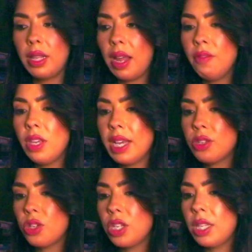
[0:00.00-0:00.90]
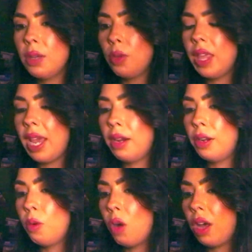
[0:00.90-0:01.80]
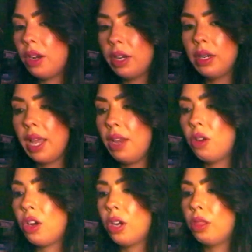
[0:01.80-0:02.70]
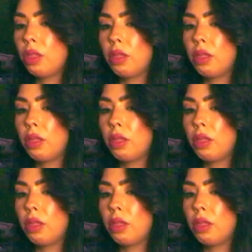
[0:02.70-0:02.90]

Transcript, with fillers: A lot of you guys are dealing with air and water and earth.